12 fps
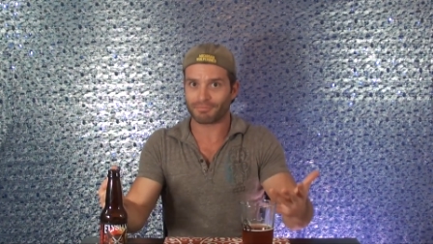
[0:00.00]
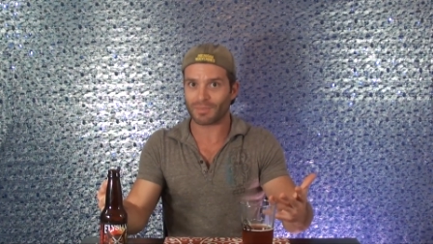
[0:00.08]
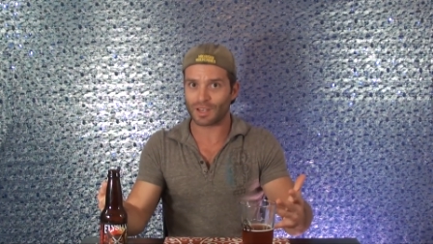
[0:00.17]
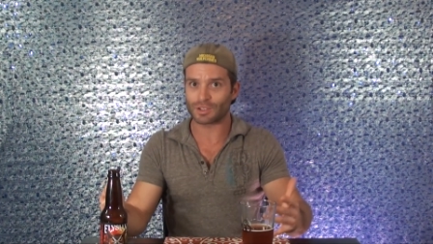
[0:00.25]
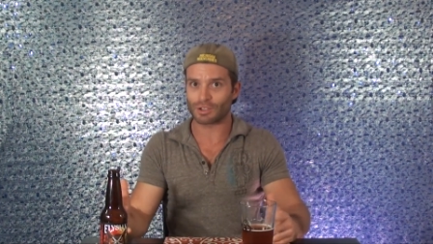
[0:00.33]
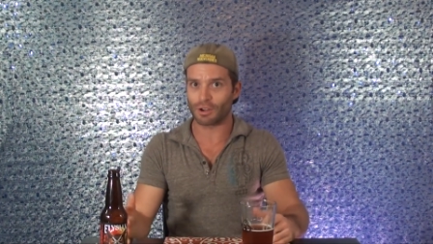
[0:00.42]

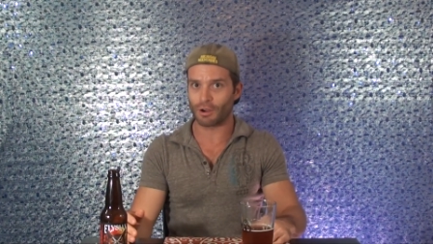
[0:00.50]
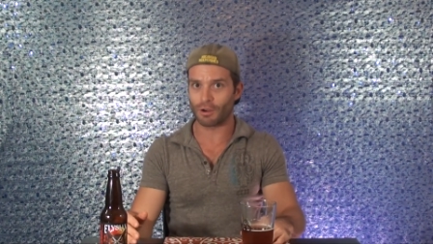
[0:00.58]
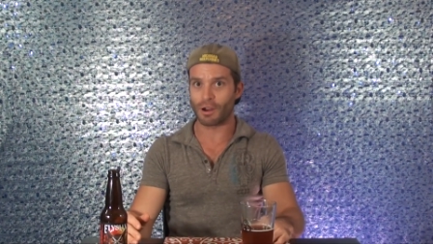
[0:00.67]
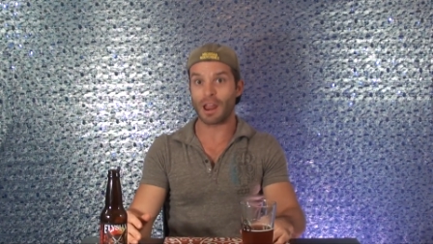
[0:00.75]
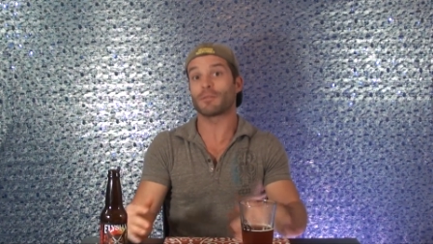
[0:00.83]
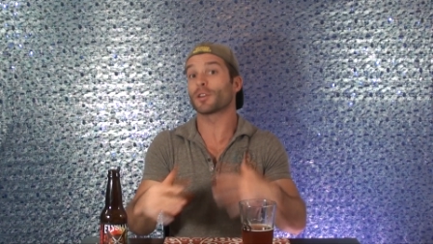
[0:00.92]

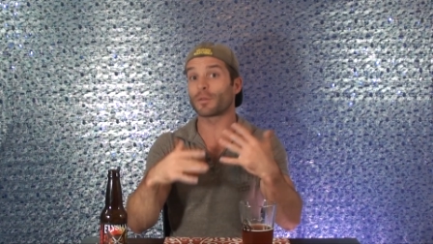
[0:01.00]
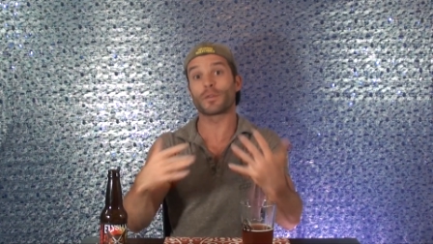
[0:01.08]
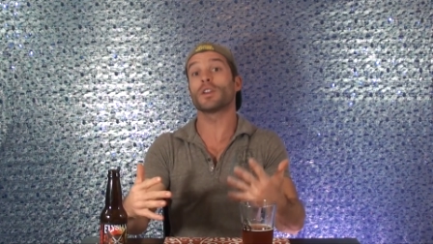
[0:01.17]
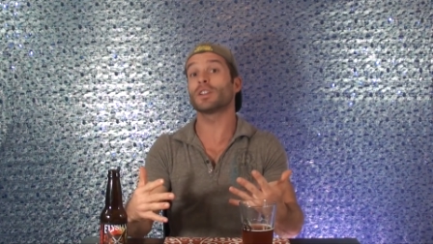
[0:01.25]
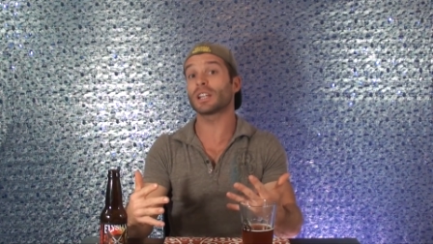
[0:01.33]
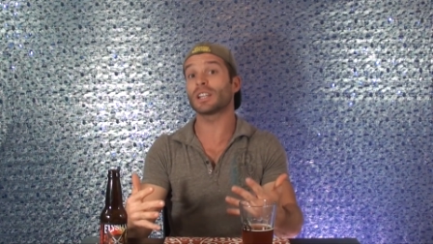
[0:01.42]
So if you're
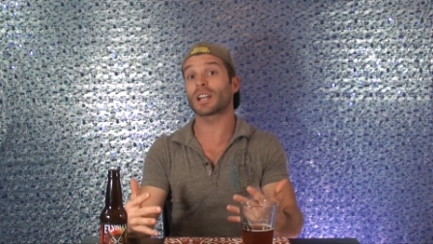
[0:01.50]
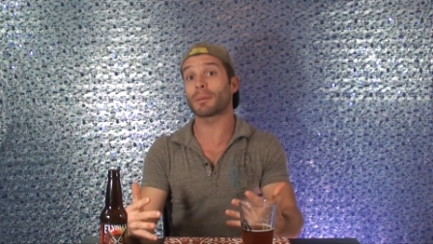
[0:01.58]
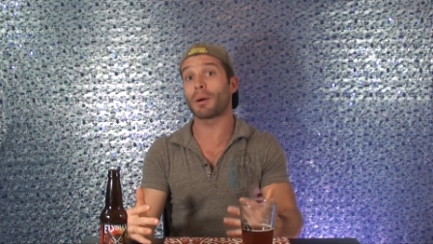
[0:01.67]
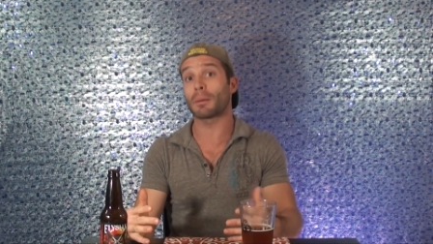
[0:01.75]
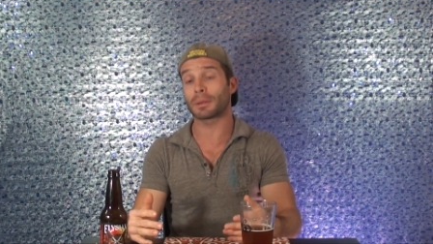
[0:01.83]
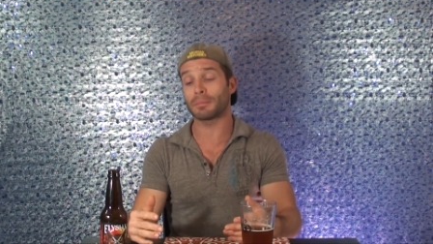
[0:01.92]
feeling like
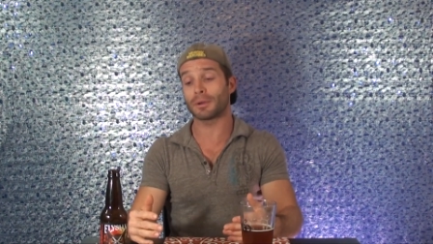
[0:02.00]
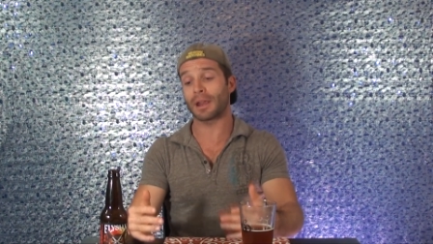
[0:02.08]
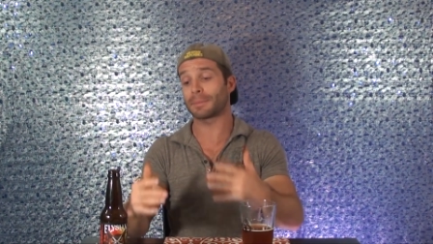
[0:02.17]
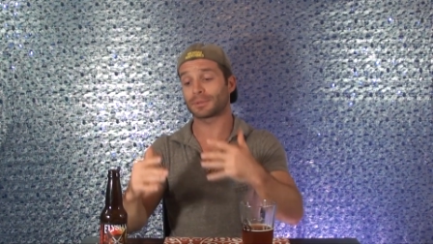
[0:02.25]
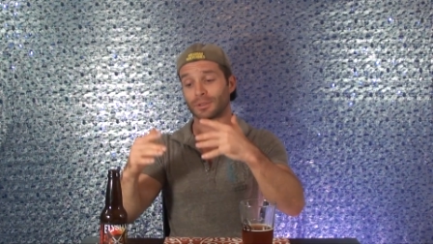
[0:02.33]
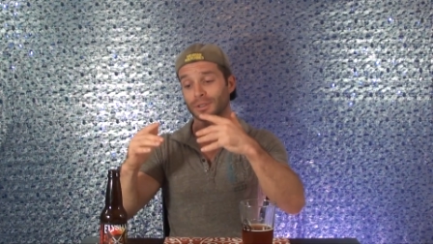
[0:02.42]
a pumpkin beer,
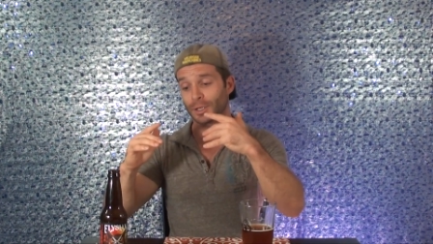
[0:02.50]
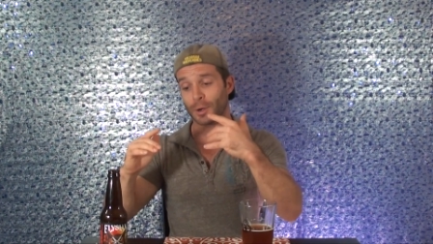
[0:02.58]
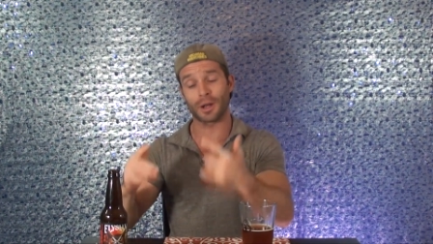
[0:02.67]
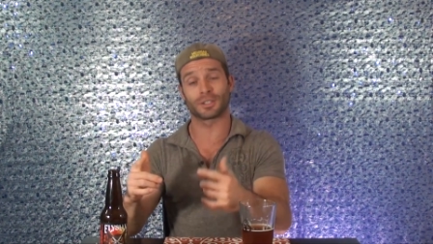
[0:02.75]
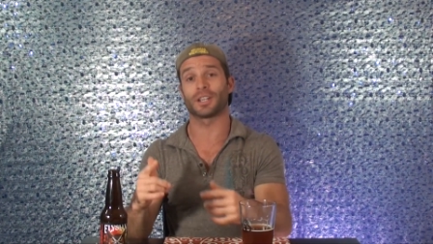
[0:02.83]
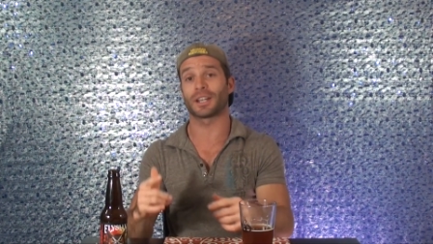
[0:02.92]
absolutely go
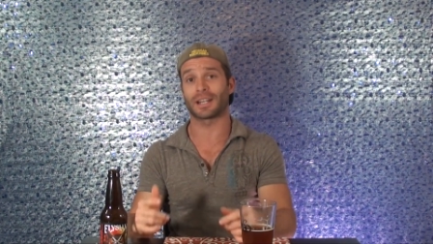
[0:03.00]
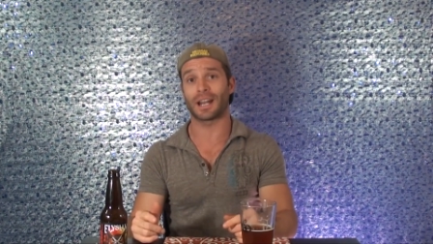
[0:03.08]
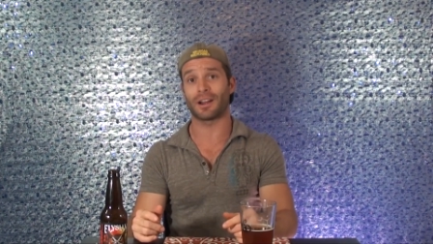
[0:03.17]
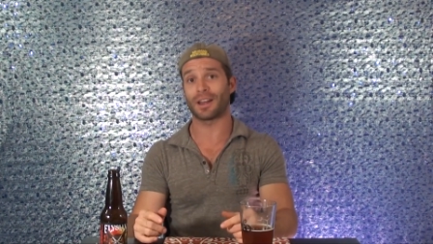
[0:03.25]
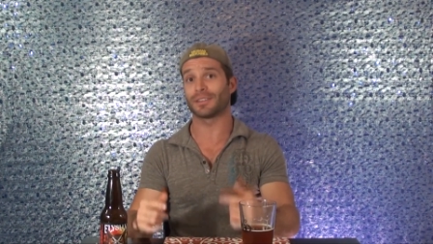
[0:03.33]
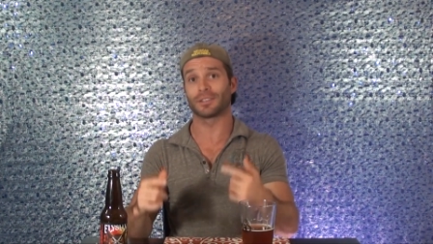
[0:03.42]
out and check it
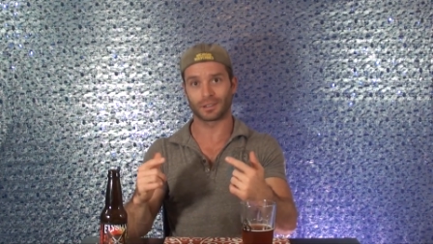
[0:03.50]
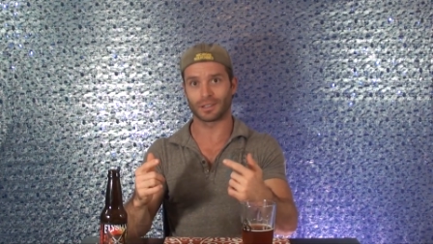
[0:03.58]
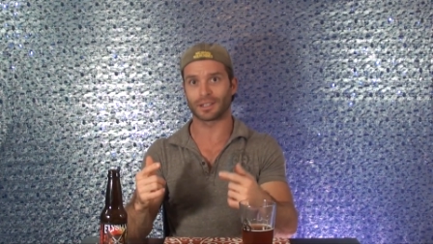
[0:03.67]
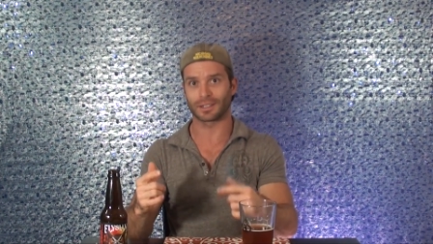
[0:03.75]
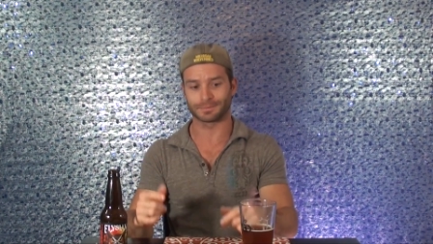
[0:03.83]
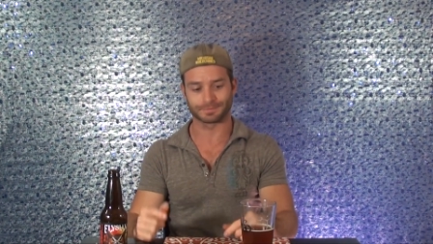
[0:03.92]
out. I think you'll
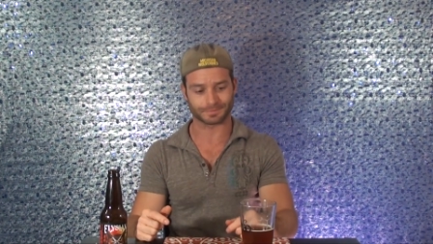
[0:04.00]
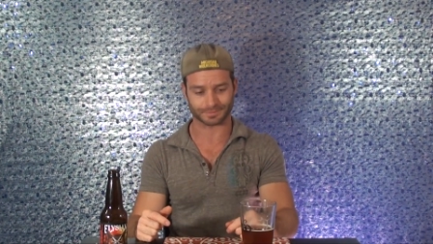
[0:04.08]
like it.